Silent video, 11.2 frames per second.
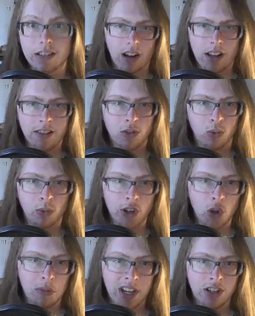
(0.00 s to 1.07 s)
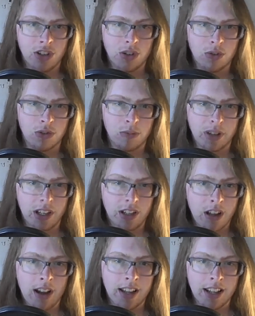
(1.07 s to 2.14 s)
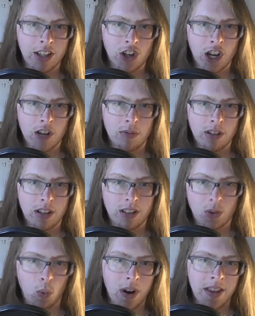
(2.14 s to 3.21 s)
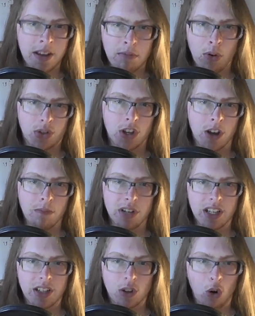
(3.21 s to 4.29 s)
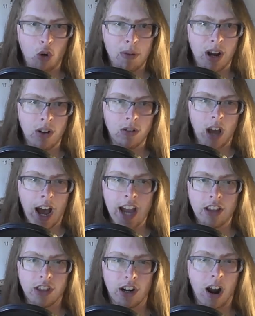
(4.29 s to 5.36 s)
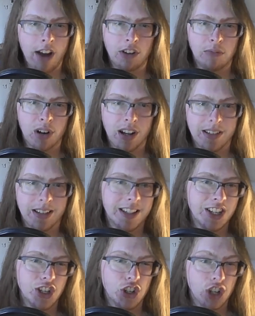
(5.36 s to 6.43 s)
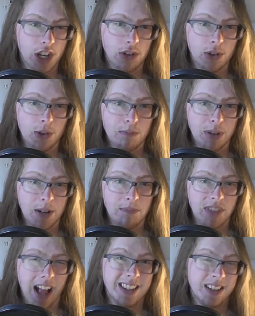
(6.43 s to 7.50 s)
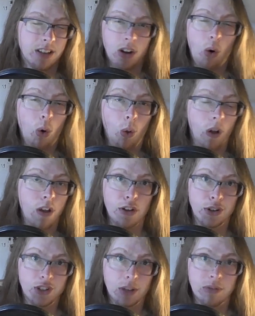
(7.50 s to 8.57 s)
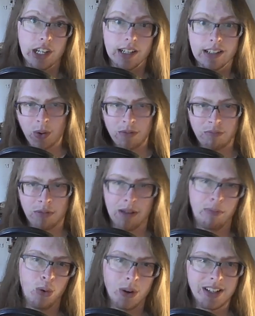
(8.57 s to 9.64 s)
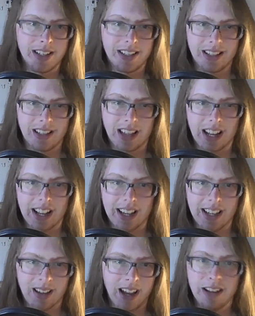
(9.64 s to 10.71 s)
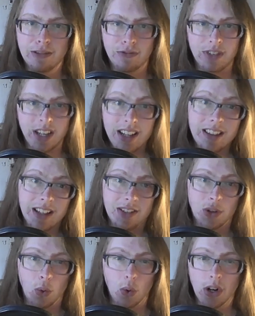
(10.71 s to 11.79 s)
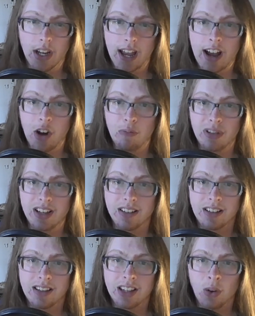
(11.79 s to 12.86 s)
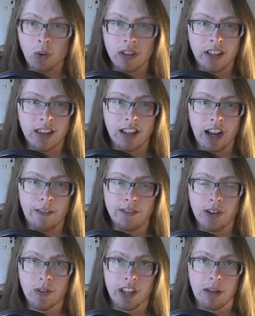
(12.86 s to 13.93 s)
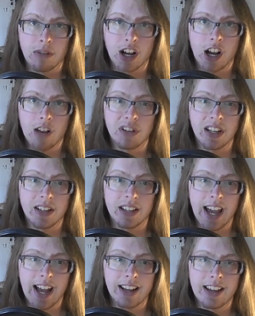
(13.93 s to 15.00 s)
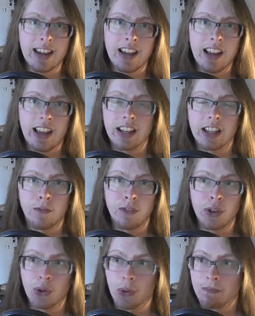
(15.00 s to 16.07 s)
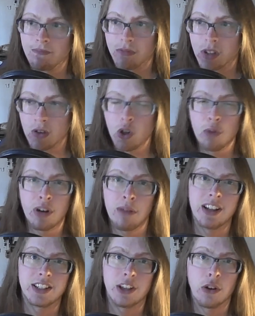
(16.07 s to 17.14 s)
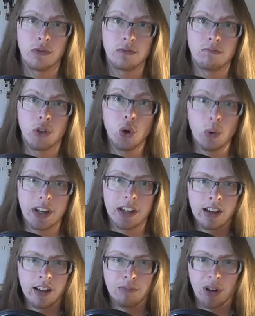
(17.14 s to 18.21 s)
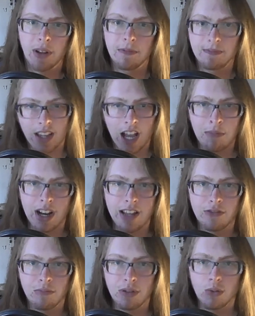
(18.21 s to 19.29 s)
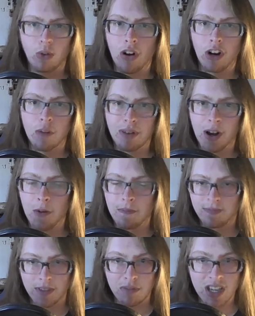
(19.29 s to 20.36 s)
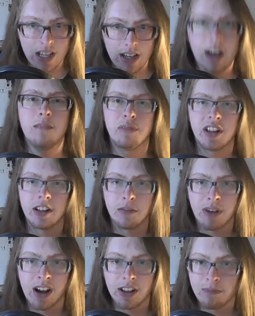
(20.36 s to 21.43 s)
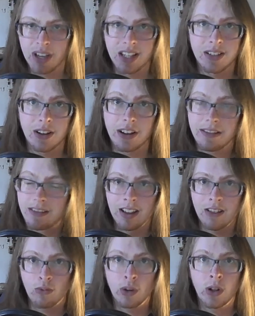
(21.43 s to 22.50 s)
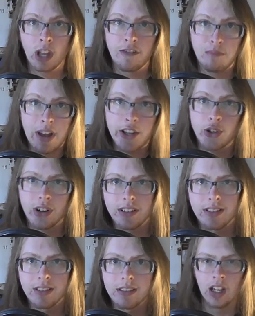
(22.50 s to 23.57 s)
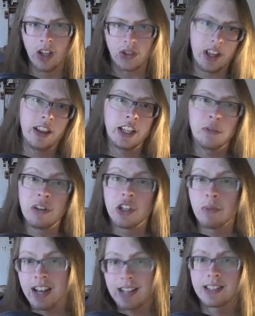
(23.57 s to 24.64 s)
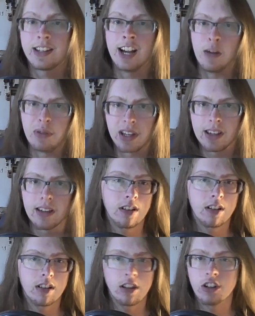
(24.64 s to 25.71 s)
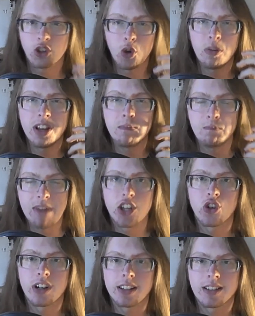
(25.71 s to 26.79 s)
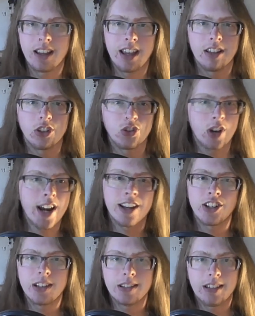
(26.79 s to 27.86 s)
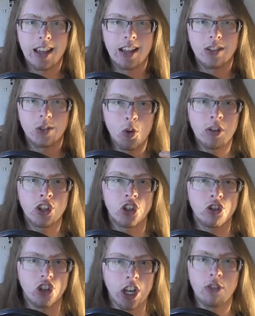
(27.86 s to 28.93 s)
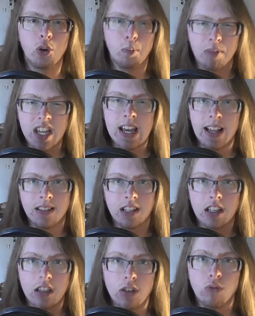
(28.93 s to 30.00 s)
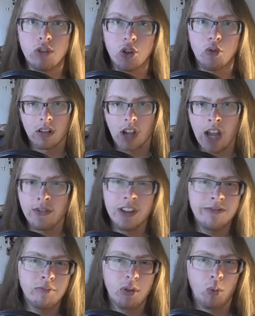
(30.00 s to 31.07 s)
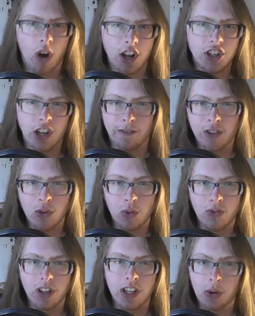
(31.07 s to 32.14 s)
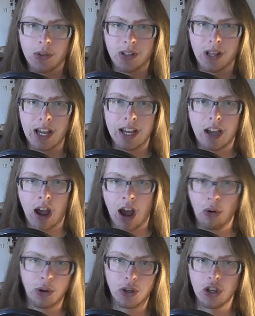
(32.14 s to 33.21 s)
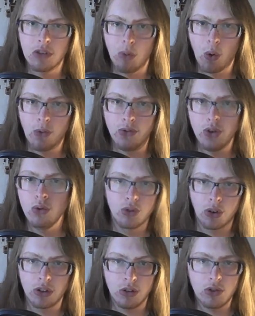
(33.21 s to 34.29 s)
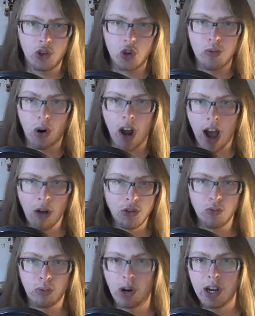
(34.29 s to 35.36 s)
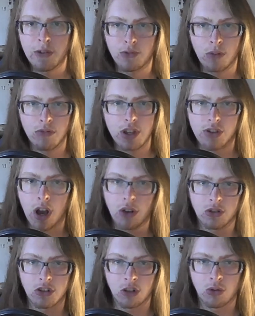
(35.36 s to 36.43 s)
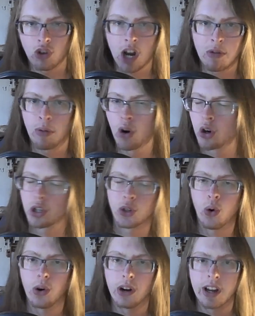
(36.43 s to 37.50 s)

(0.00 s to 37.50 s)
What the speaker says: I think the real main issue for me not getting a job is the way that most companies go about their hiring process in general, but that's a whole other subject. But my point is that I kind of need this to work out because it's the only thing that I feel that I'm competent at and can feel good about myself doing. But I might even be wrong about being competent about it based on real-life metrics. So that leads me to my next topic. There are so many metrics and strategies and so much general BS to YouTube. I've even been watching a few videos like how to get more views on YouTube or how to break from the 1,000 subscriber purgatory